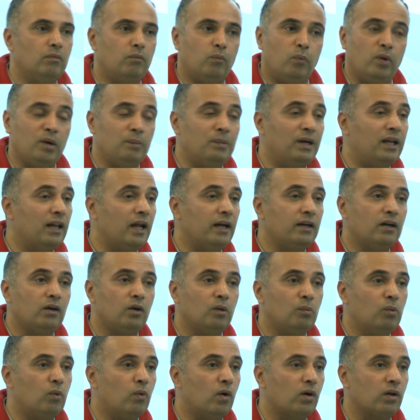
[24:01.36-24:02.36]
we'd be delighted
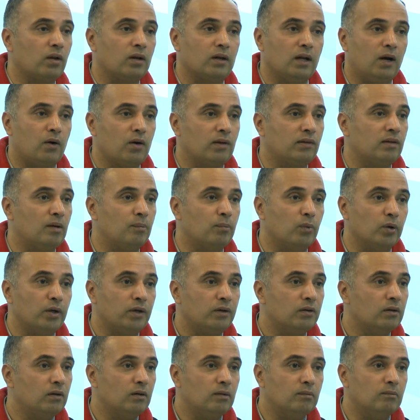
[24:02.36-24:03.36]
to move on to the cloud at some point.
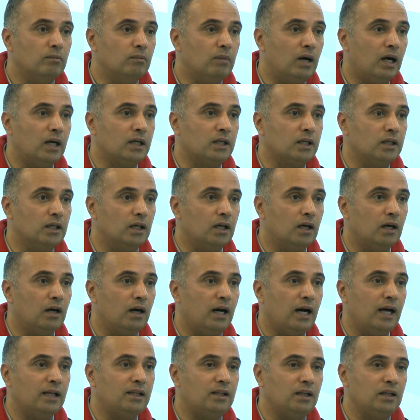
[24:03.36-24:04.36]
But
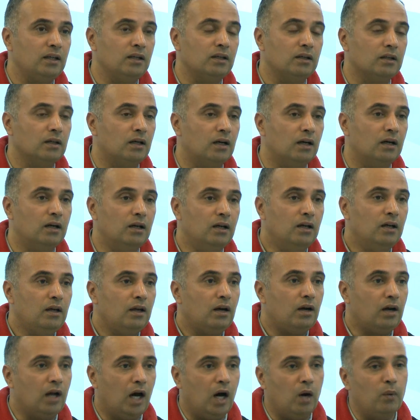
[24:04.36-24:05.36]
I think
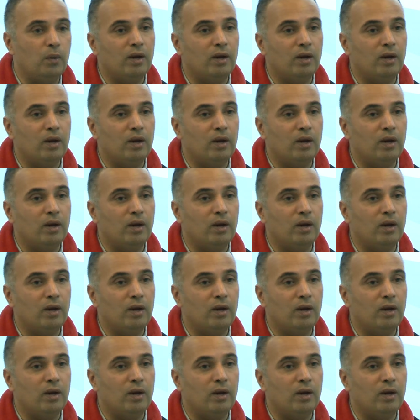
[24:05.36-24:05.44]
now